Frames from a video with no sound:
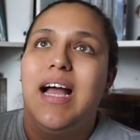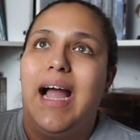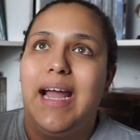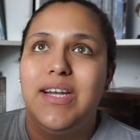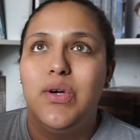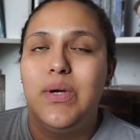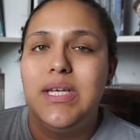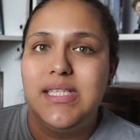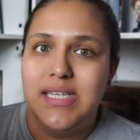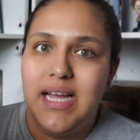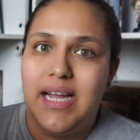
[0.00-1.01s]
I know
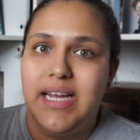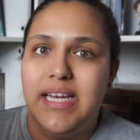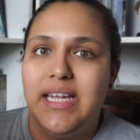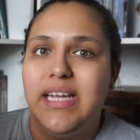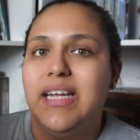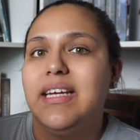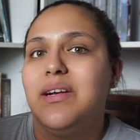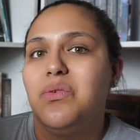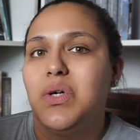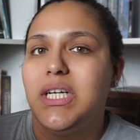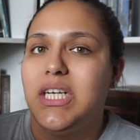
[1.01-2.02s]
he's in hiding
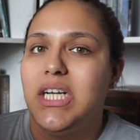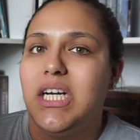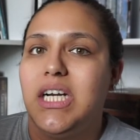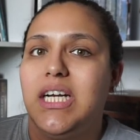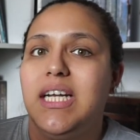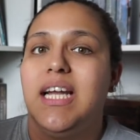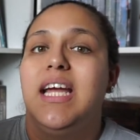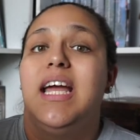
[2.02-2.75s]
and whatnot.